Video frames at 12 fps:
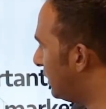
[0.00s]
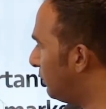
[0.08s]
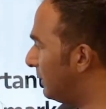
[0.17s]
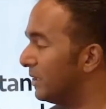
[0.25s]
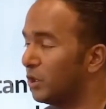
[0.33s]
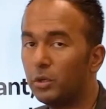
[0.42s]
do
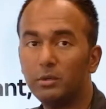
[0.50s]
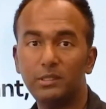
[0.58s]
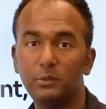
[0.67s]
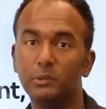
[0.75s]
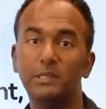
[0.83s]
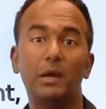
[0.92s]

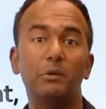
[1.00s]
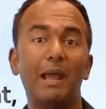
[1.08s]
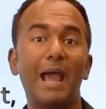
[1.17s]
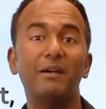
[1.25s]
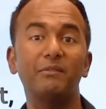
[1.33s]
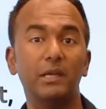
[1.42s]
internally without
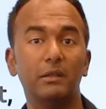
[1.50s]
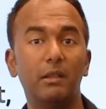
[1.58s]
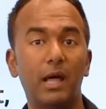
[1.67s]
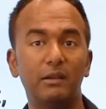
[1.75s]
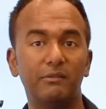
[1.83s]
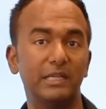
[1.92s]
having a
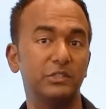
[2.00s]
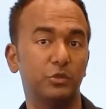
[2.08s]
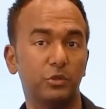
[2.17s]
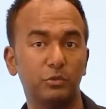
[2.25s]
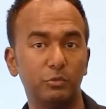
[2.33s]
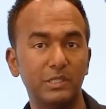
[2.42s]
lot of
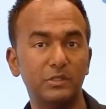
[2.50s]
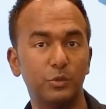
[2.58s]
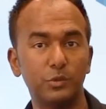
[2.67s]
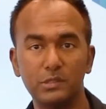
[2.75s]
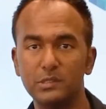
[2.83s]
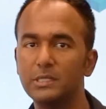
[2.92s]
external
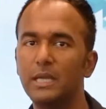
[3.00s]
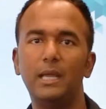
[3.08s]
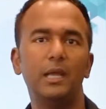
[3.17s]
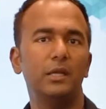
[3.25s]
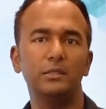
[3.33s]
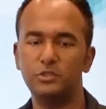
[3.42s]
resources,
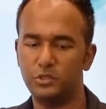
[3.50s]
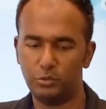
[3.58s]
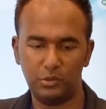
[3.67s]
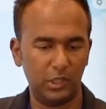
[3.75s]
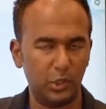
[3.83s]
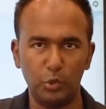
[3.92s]

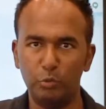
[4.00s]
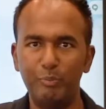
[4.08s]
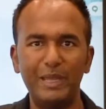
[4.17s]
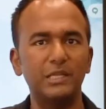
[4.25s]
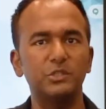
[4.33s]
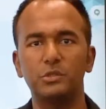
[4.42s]
shooting your own
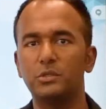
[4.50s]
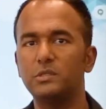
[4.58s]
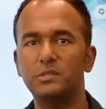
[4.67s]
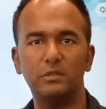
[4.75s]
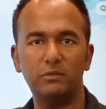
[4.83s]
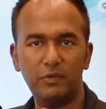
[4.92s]

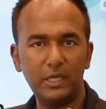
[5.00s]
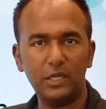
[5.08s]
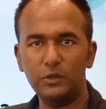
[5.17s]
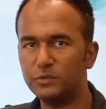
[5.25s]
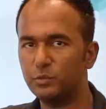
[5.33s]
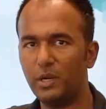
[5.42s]
pictures and
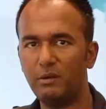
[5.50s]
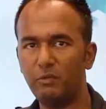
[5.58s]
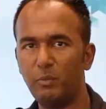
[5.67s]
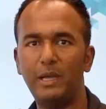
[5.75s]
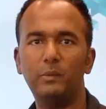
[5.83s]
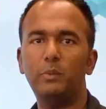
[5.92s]
videos, whatever it
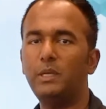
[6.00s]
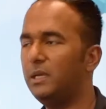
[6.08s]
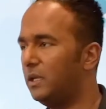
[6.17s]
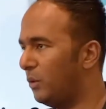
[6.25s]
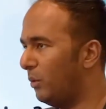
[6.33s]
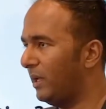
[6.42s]
might be,
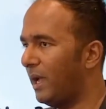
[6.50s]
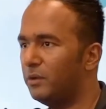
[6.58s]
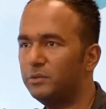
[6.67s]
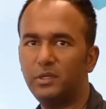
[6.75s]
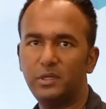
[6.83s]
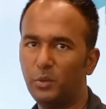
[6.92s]
going
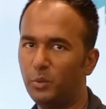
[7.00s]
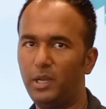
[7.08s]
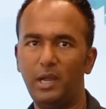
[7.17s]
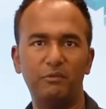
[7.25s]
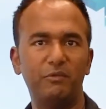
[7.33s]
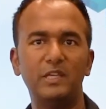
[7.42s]
out there, going
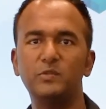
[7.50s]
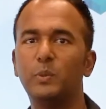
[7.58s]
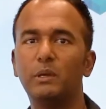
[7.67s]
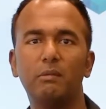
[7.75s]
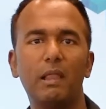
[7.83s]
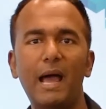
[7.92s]
on
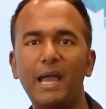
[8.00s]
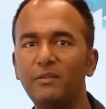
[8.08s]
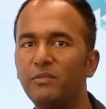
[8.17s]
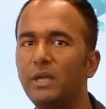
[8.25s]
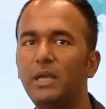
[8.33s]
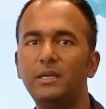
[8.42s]
Facebook
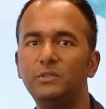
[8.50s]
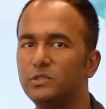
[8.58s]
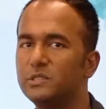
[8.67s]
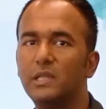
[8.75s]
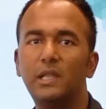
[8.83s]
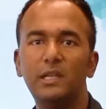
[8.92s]
Live,
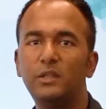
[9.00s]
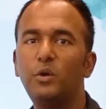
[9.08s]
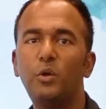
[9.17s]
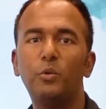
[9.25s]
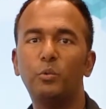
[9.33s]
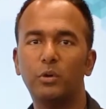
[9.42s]
just letting the
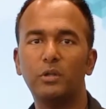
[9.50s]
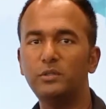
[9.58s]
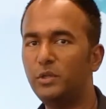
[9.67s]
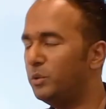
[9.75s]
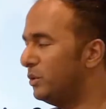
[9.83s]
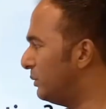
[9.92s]
whole world
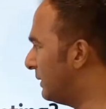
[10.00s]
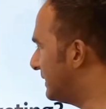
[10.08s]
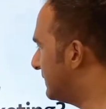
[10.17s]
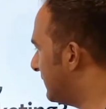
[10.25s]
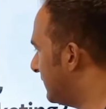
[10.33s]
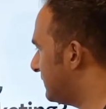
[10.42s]
know you
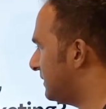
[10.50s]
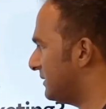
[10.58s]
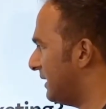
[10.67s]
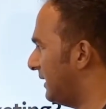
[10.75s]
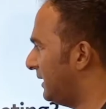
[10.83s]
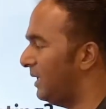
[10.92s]
exist,
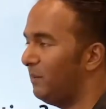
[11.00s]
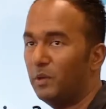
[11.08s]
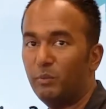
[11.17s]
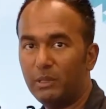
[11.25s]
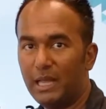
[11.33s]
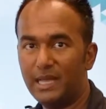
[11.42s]
send an email
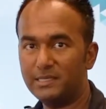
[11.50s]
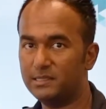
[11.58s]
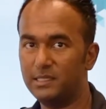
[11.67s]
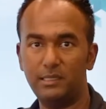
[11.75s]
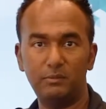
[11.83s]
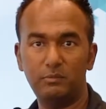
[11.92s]
blast,
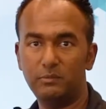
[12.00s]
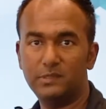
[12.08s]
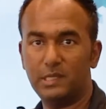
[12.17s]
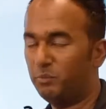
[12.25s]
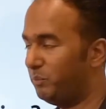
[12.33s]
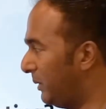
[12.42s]
send
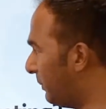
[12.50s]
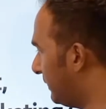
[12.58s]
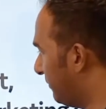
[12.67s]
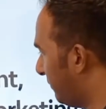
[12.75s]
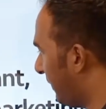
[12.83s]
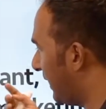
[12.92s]
so people
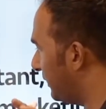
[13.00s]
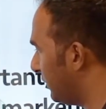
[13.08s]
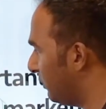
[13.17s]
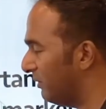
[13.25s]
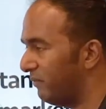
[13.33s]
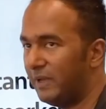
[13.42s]
to follow
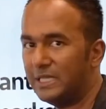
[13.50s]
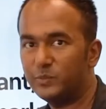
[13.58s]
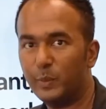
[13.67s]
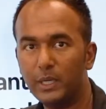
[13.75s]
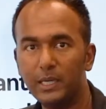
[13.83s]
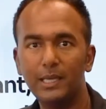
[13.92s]
you on
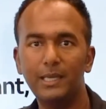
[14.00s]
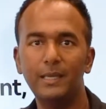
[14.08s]
Facebook.